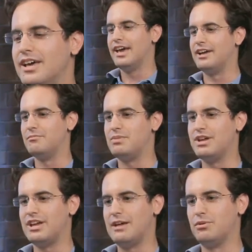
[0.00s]
And
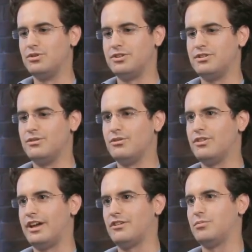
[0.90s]
being able to use
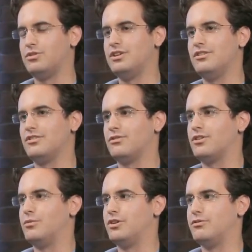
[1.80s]
the expertise of
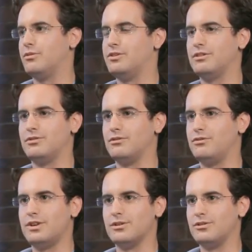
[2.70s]
someone from a different
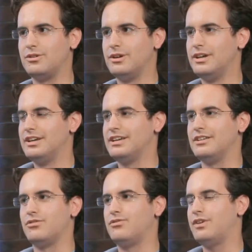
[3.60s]
field,
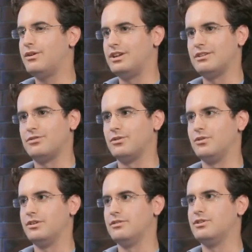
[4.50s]
it's very
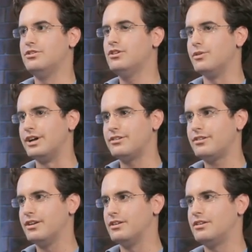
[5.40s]
difficult. You can do it,
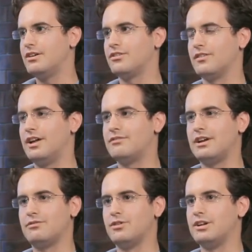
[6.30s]
and it takes a lot of
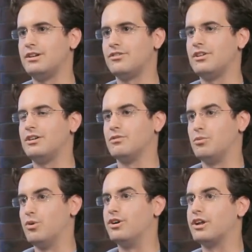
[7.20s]
effort, and it's not
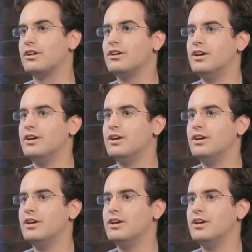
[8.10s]
rewarded.